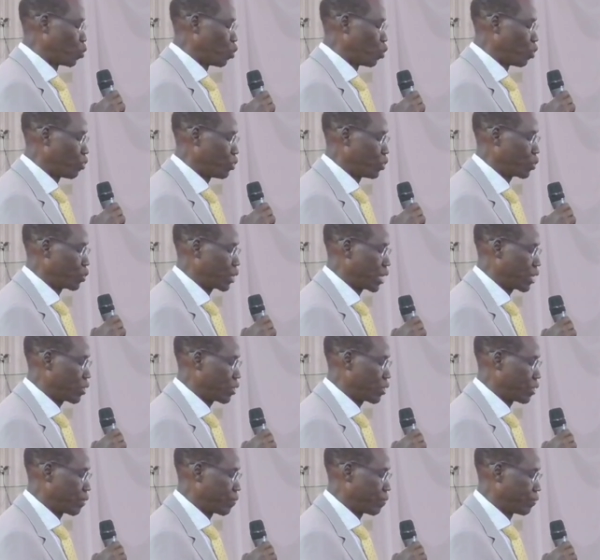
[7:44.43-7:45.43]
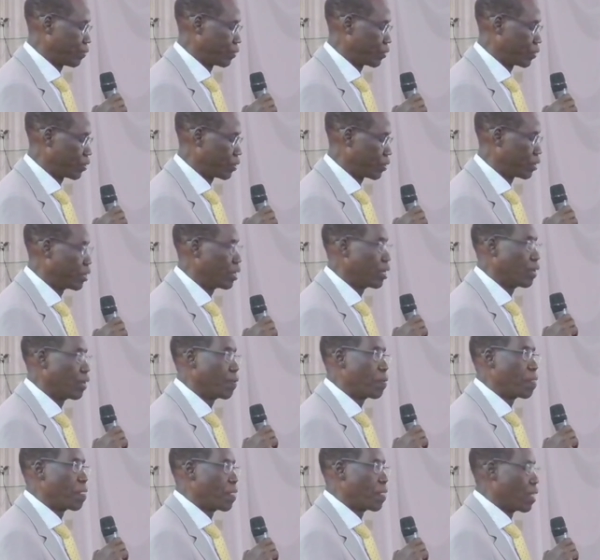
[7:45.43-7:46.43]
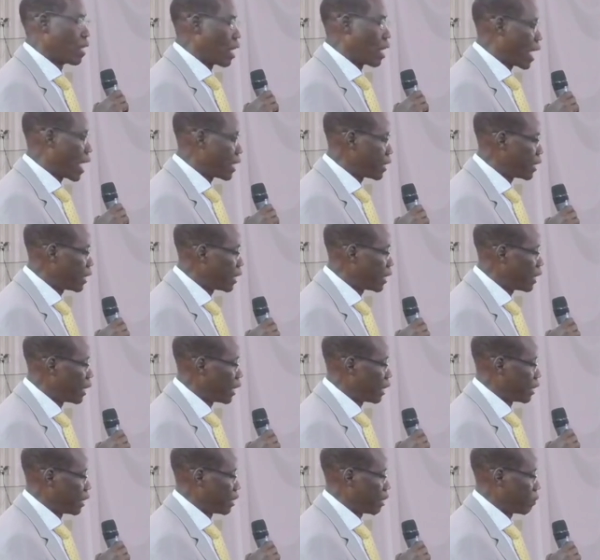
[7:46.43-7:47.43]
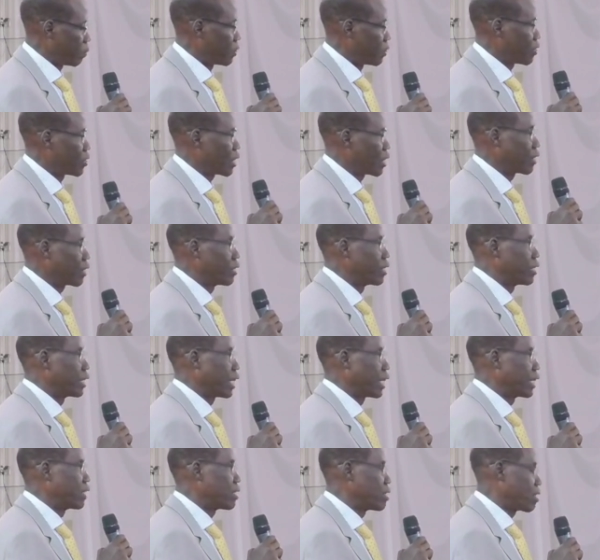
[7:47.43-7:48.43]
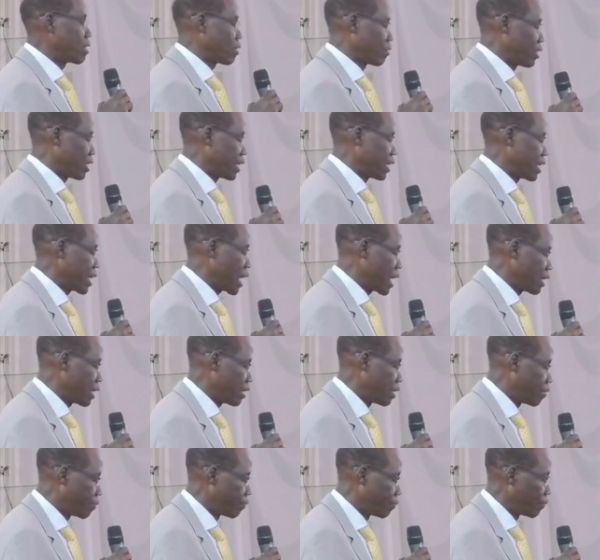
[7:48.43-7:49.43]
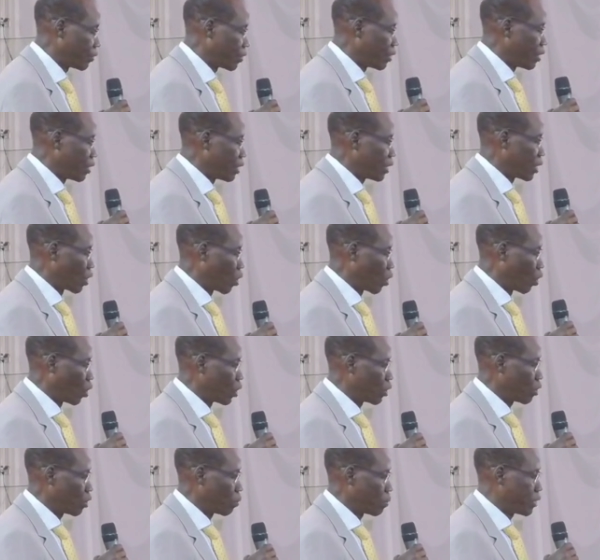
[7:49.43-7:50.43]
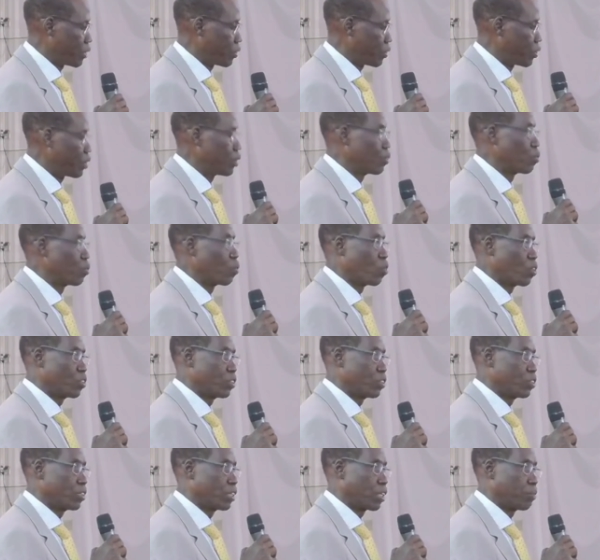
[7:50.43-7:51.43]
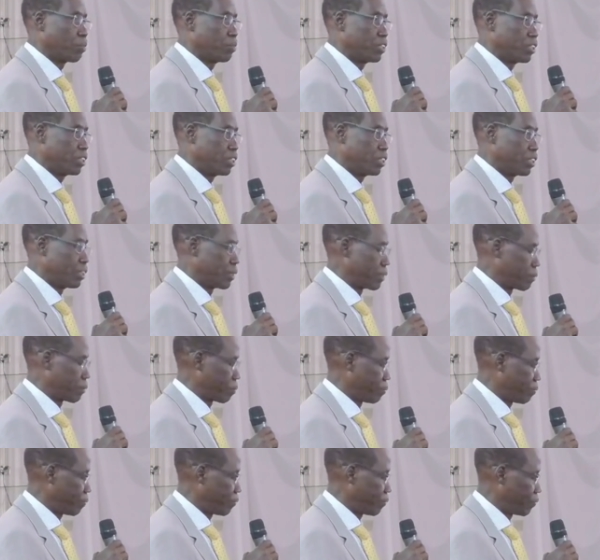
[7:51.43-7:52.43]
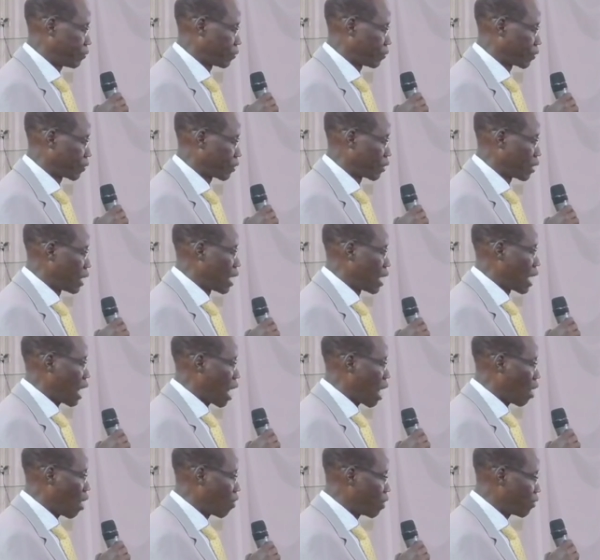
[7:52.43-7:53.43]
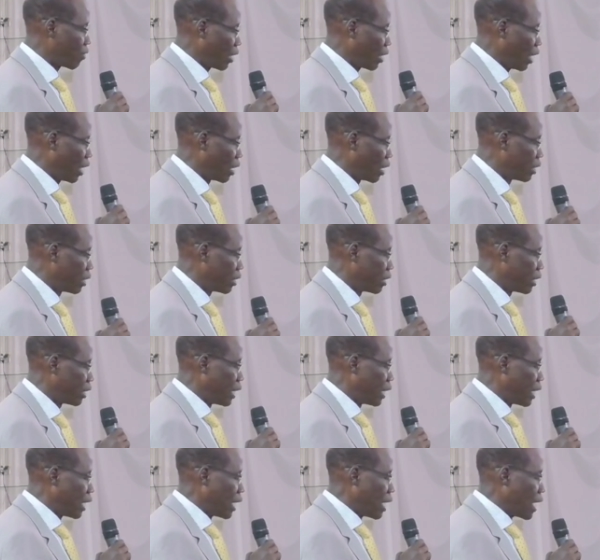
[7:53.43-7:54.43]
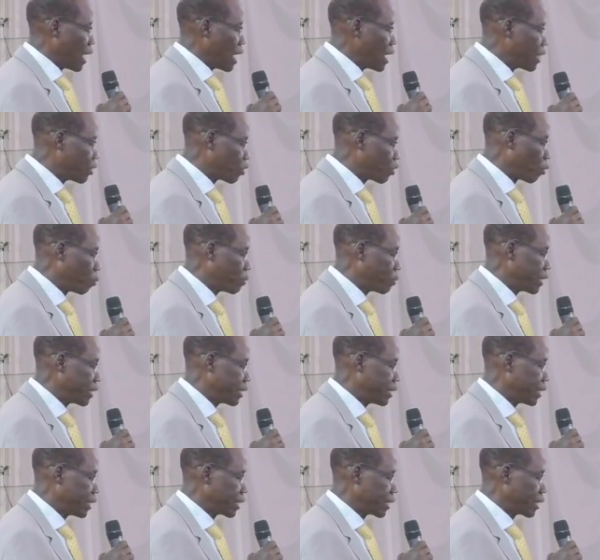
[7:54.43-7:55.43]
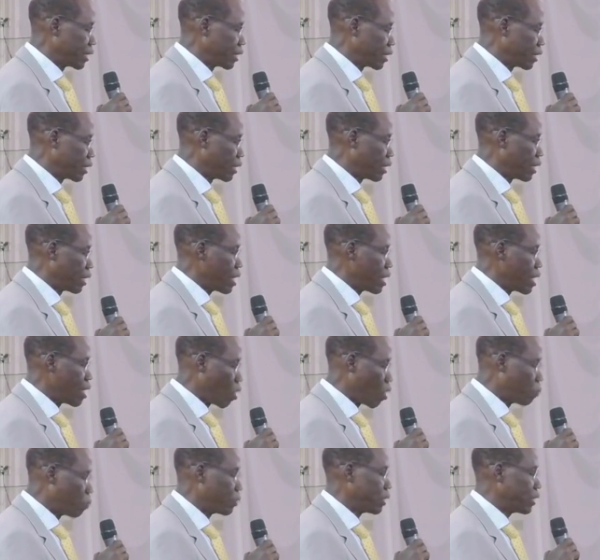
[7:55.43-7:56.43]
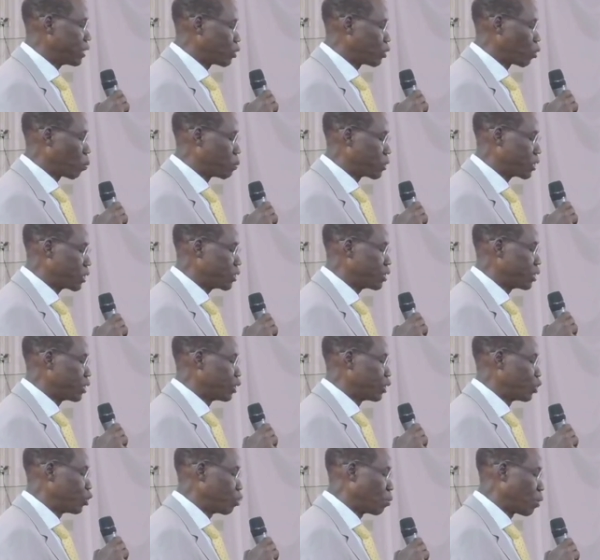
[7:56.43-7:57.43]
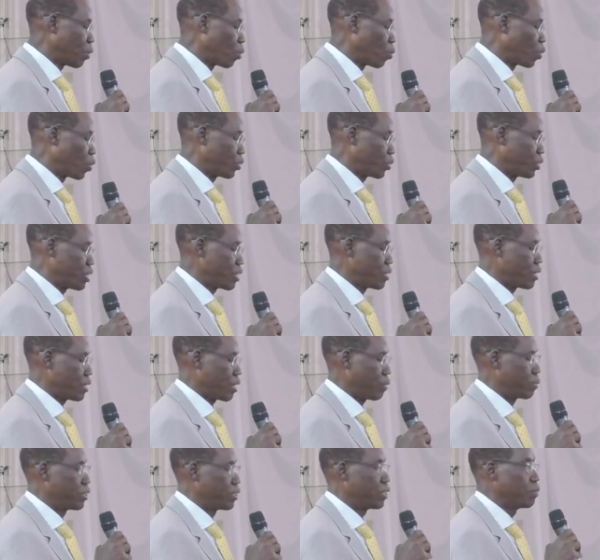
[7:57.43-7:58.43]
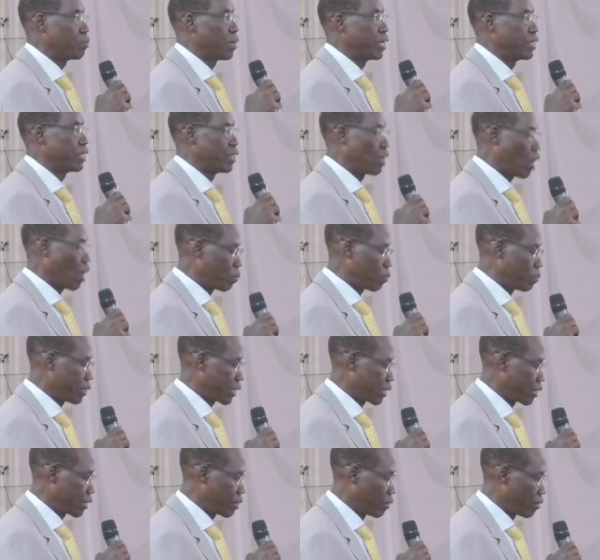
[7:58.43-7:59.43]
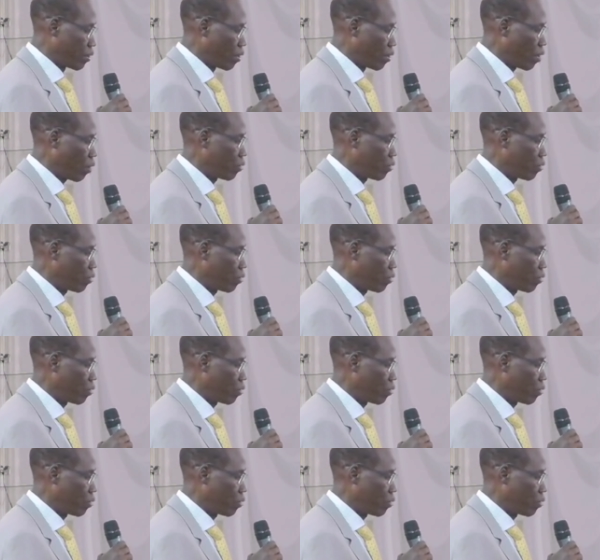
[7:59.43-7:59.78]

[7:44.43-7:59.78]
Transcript: of education. A year later, precisely in 1978, the College of Medicine was established. However, its, operating, op, its operation in Juba was disrupted by the outbreak of the